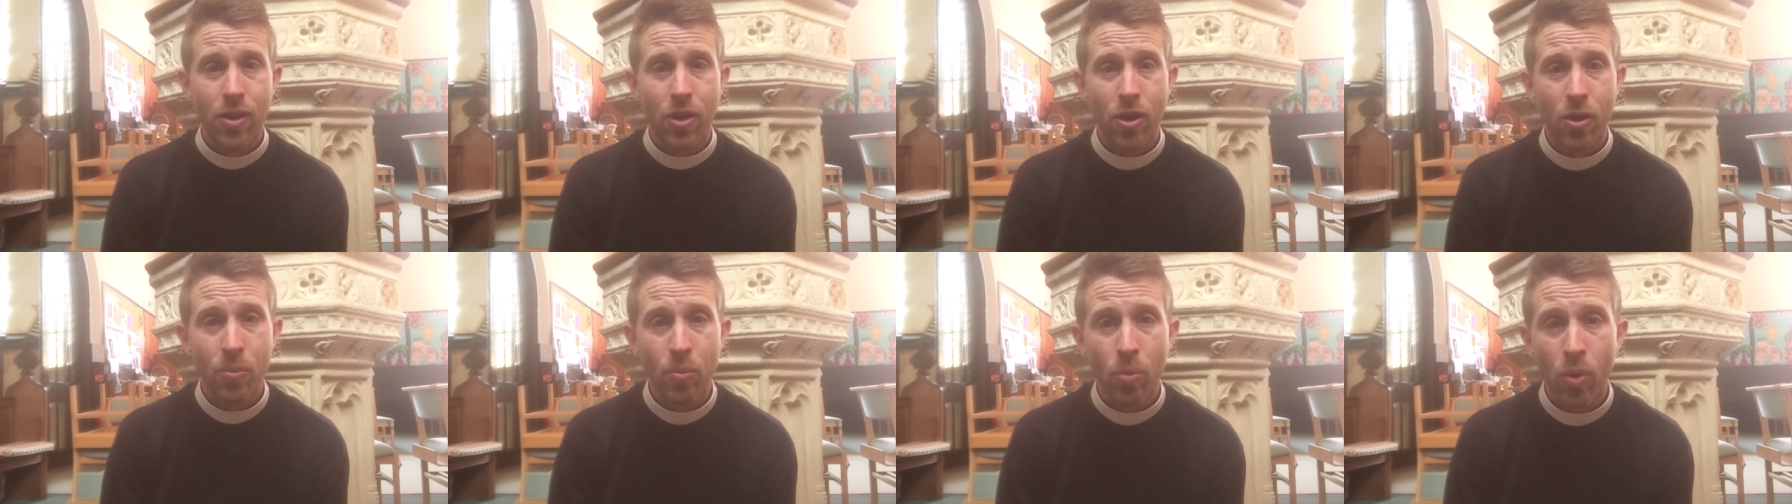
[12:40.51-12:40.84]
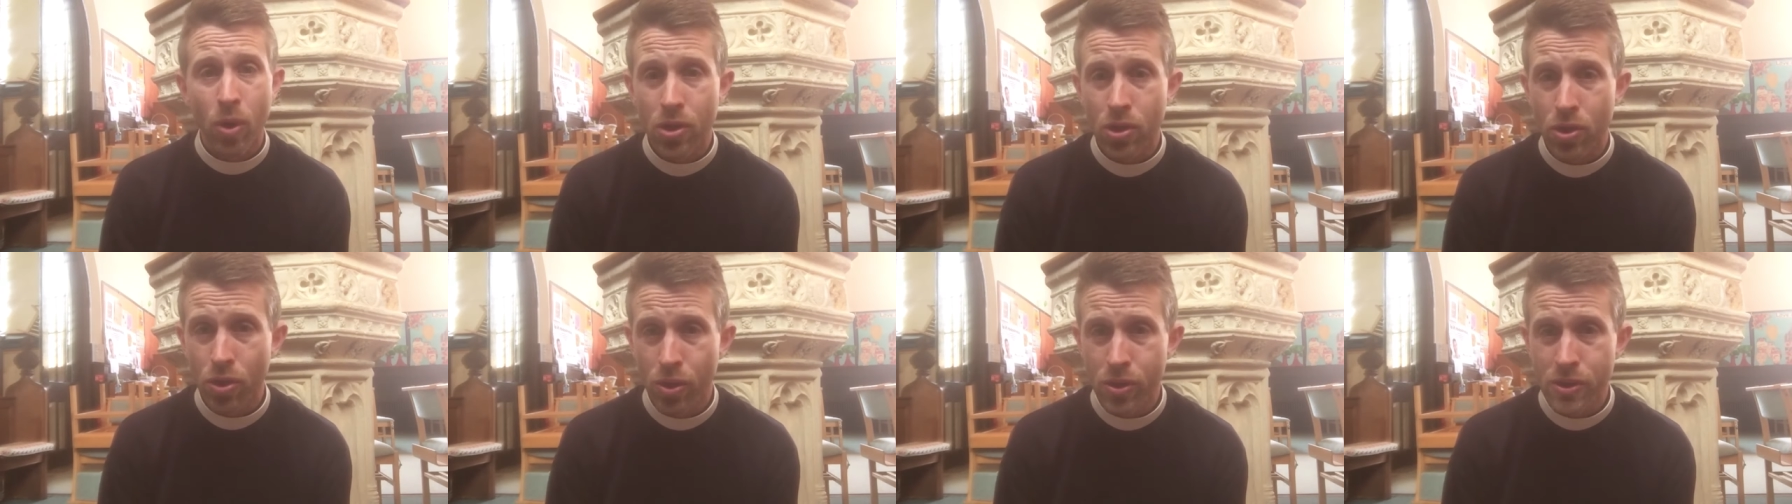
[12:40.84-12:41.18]
on
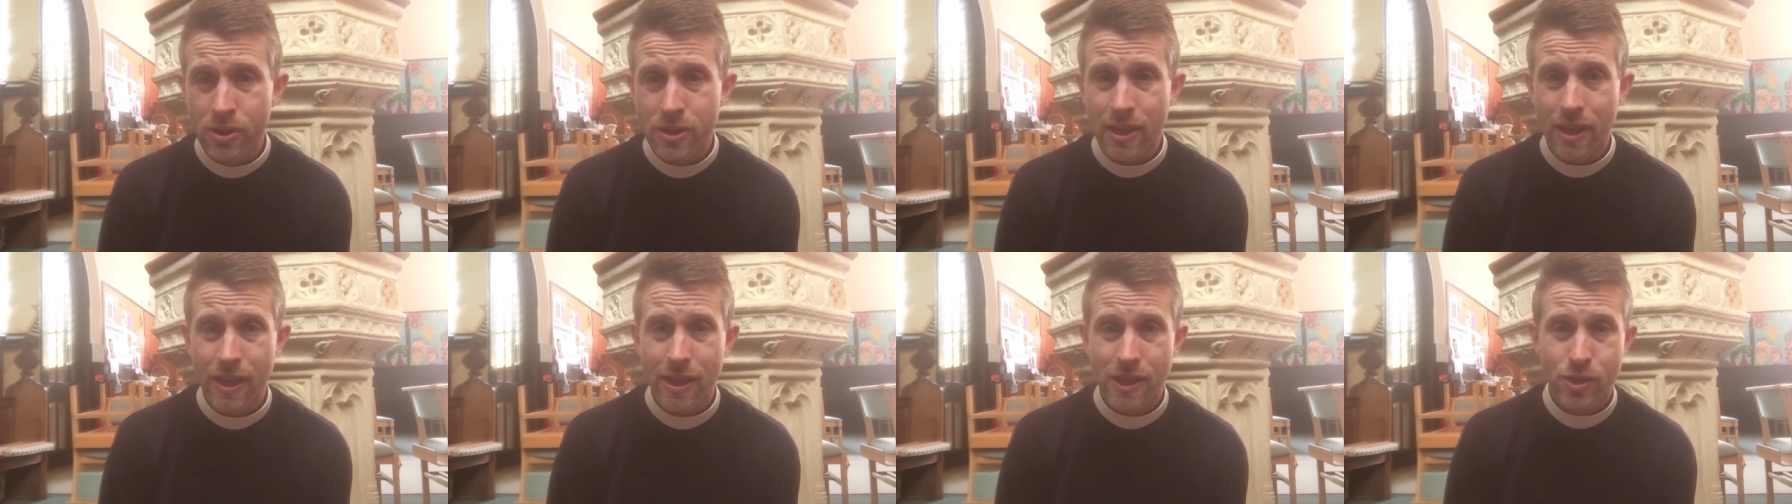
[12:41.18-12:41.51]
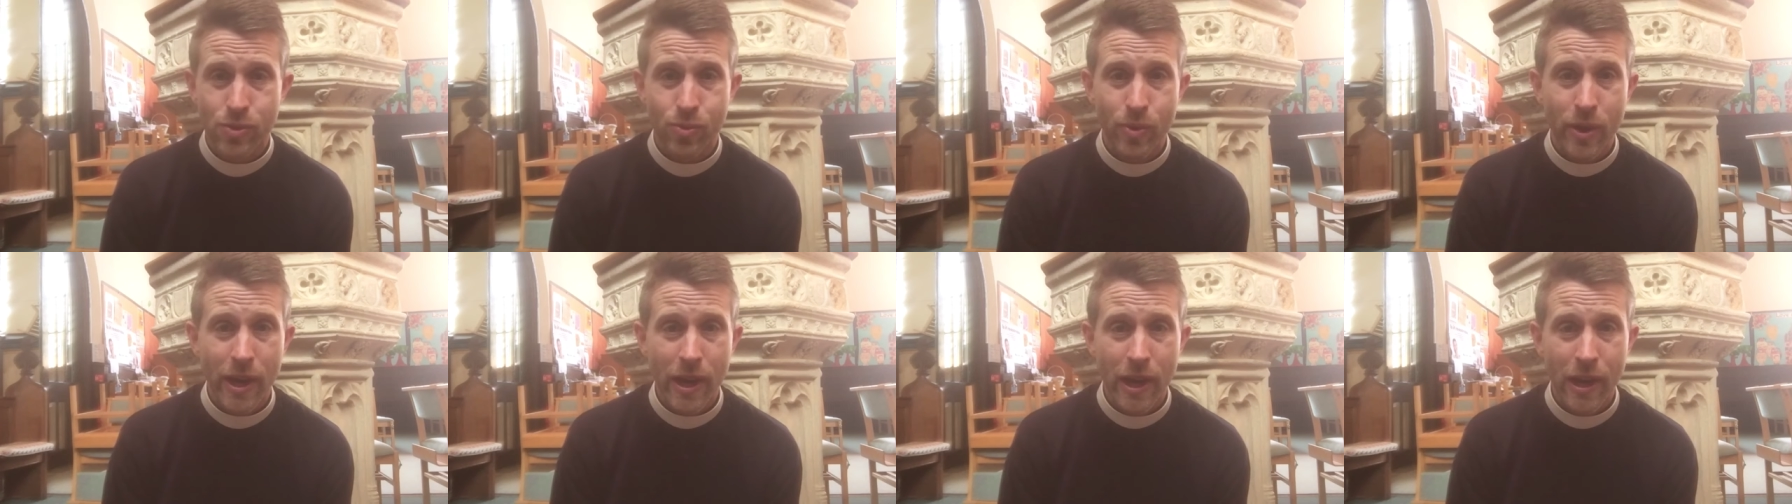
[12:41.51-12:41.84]
what God
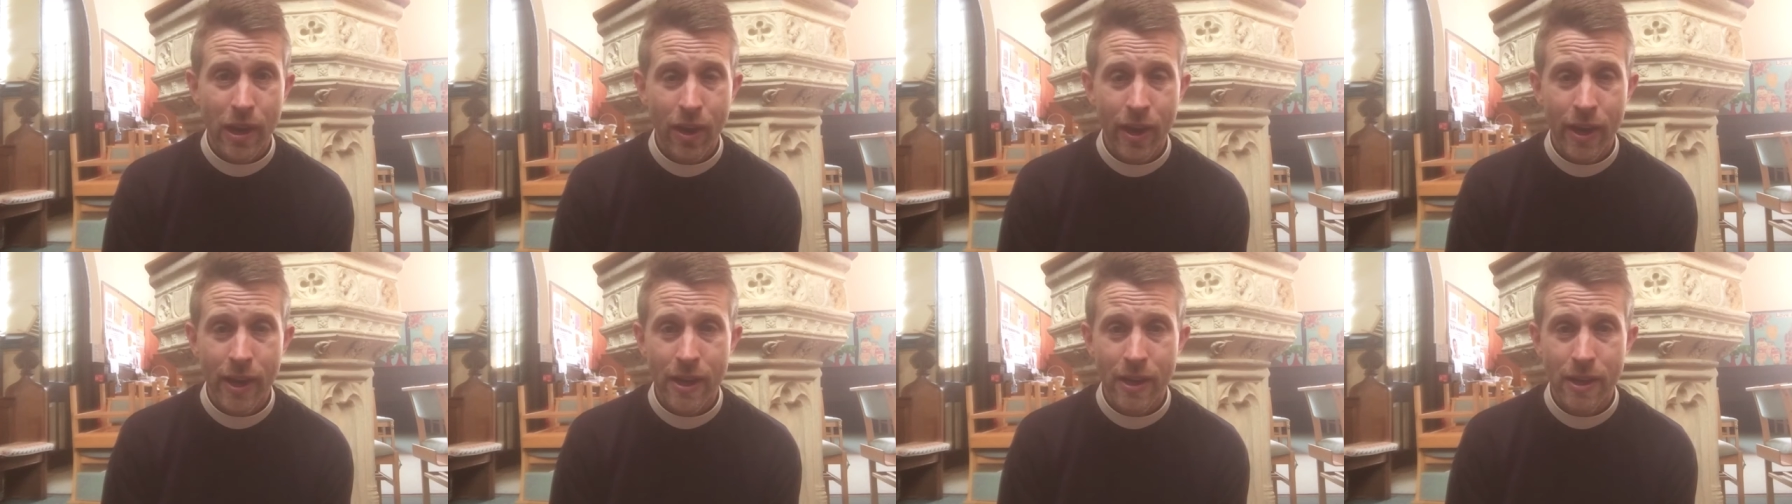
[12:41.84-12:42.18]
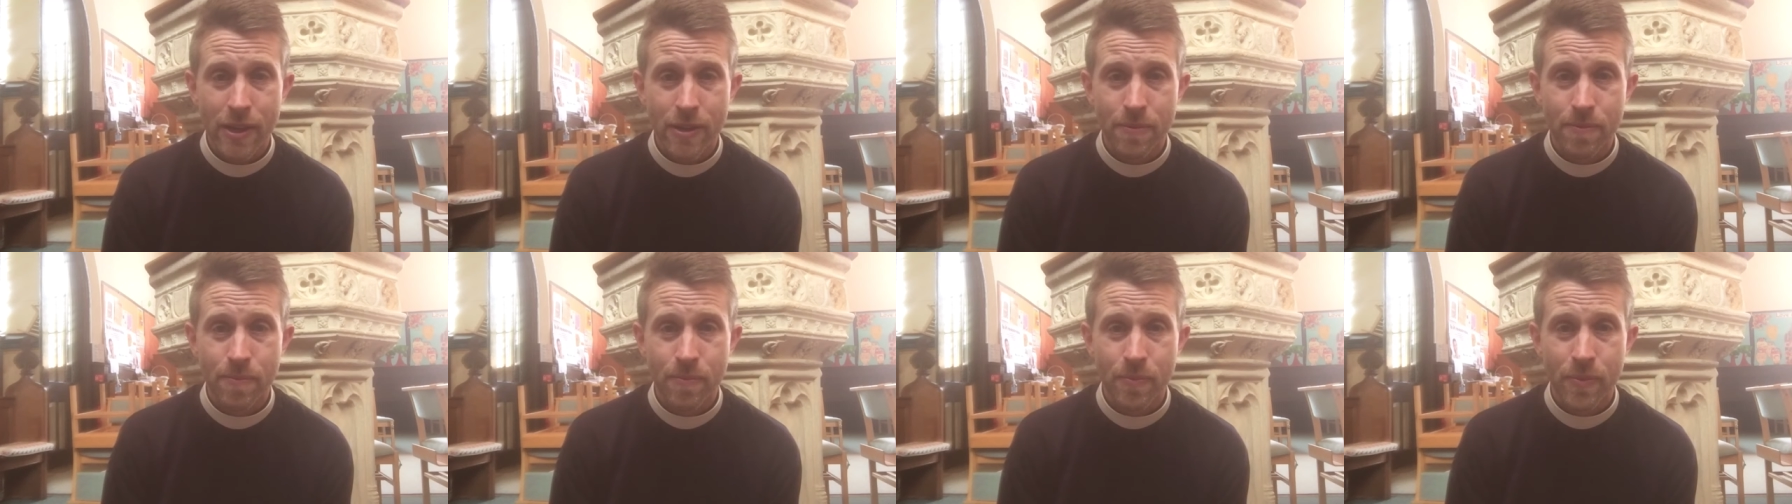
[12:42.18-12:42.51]
is really
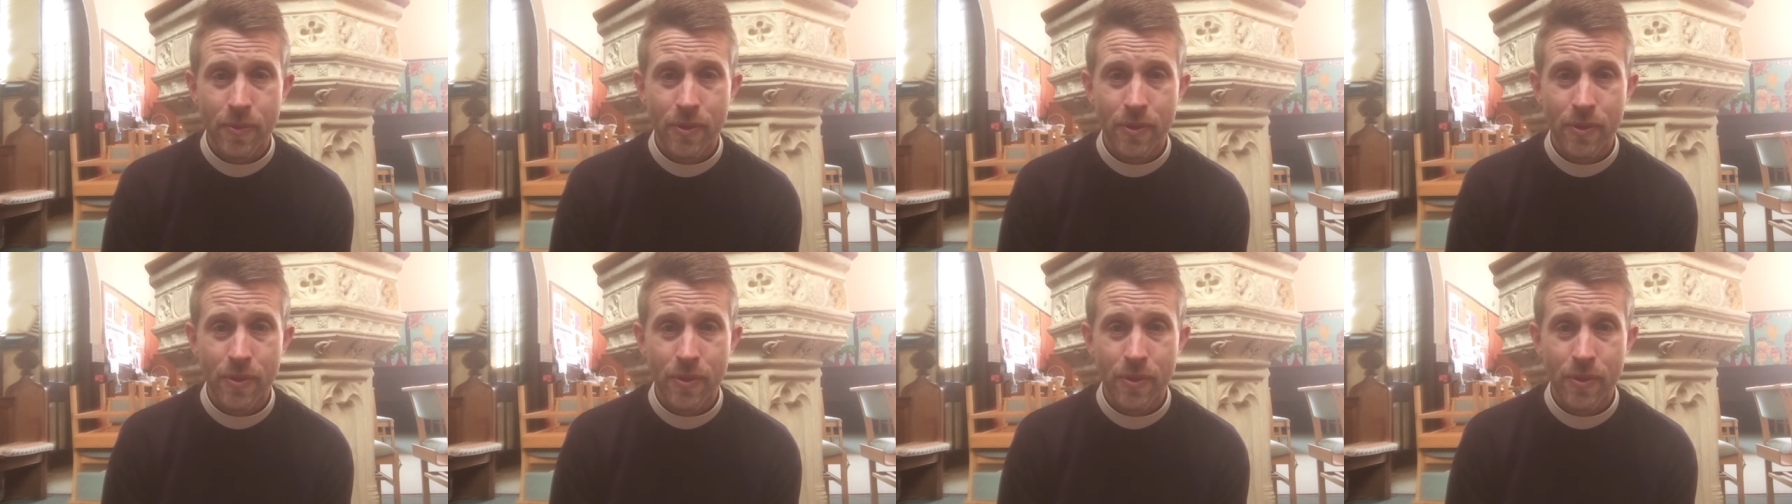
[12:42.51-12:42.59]
like.